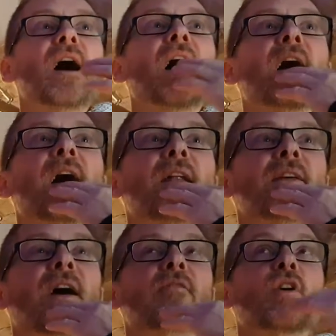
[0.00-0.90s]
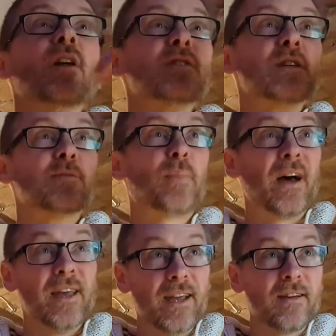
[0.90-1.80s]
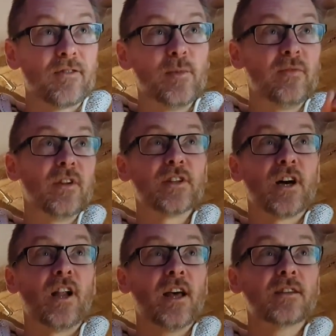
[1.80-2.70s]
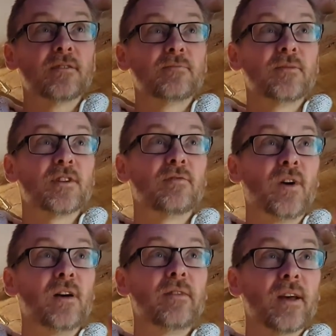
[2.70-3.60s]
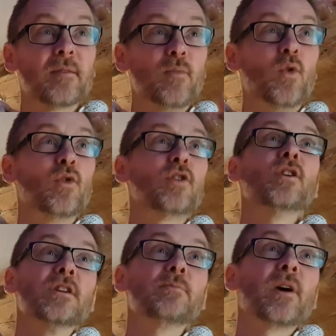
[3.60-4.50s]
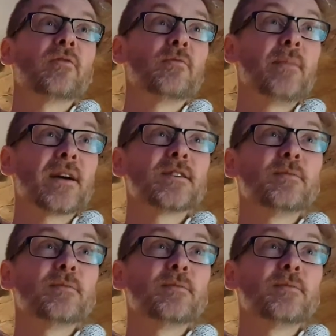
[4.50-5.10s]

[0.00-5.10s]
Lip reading: And I've got a spike from Evil of the Daleks, a surviving portcullis spike from Max.